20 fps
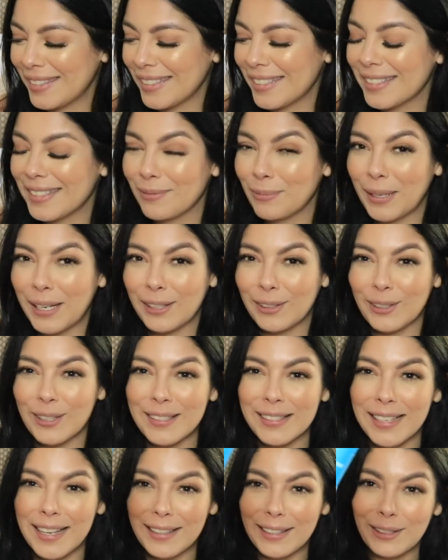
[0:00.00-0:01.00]
is what it
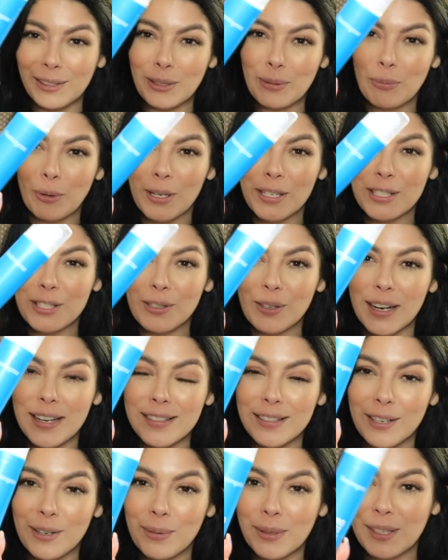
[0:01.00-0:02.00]
looks like, the little
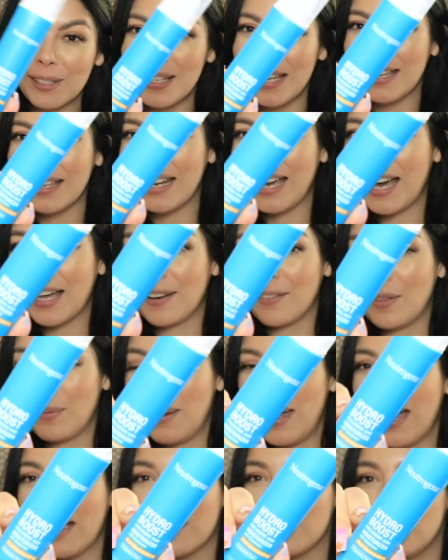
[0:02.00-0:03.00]
moisturizer when you take it out of the
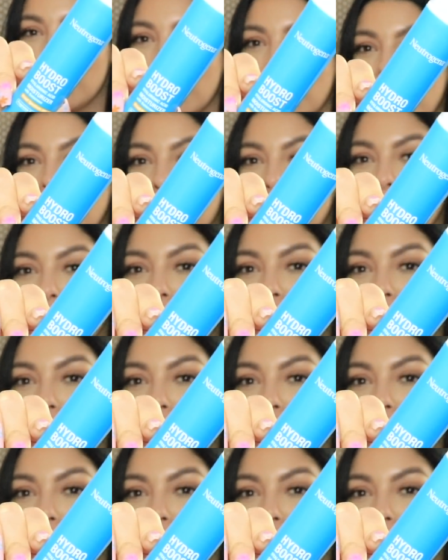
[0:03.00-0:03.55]
packaging.